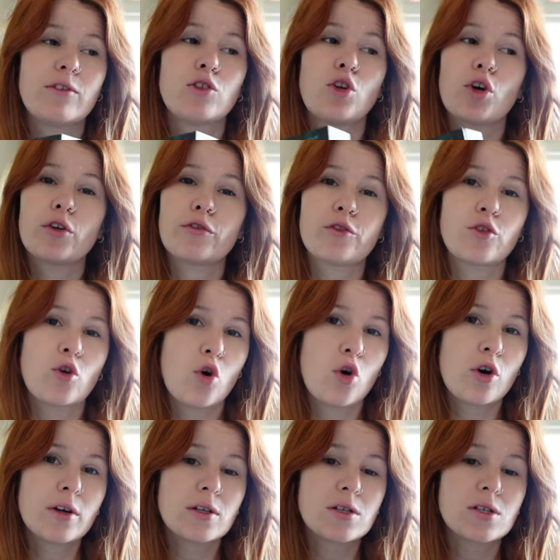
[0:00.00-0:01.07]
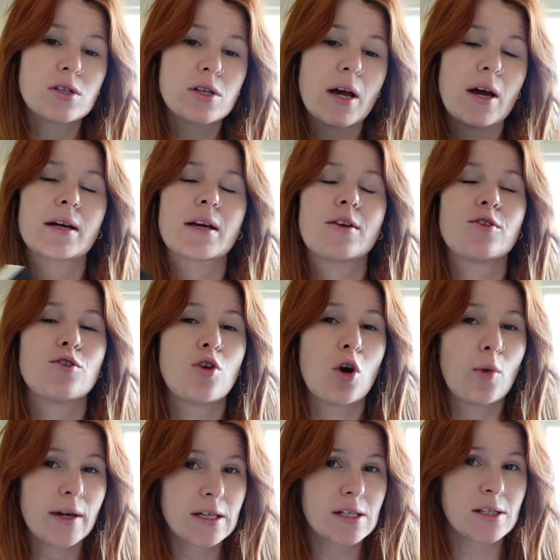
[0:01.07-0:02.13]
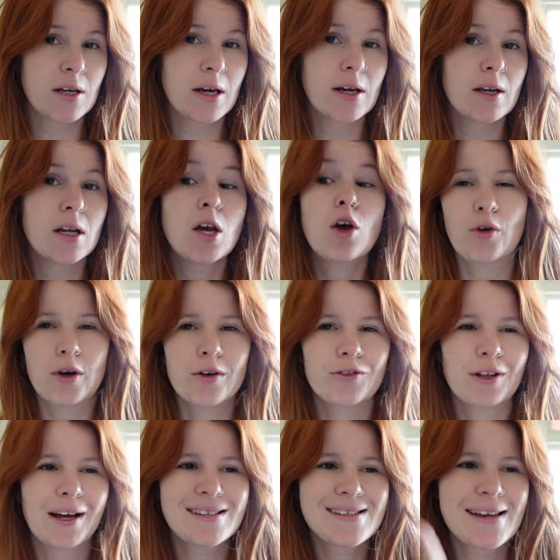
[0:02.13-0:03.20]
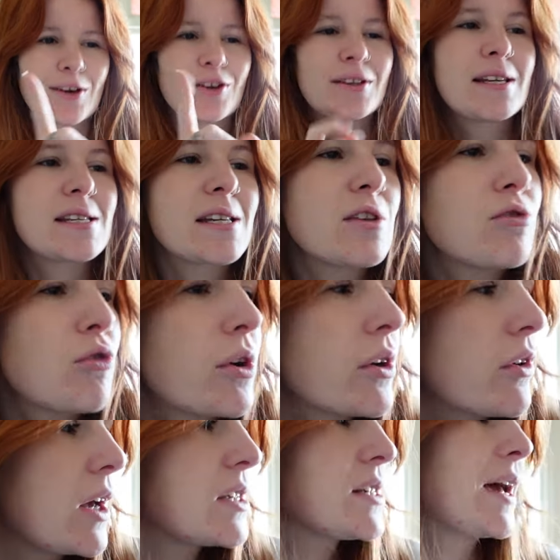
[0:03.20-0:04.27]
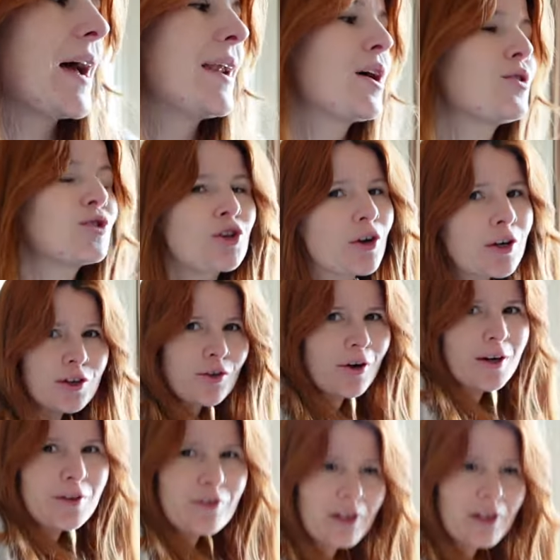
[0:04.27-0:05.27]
a lot of thoughts. I cannot wait to start Throne of Glass. Hang on, let's get Throne of Glass and I'll show you Throne of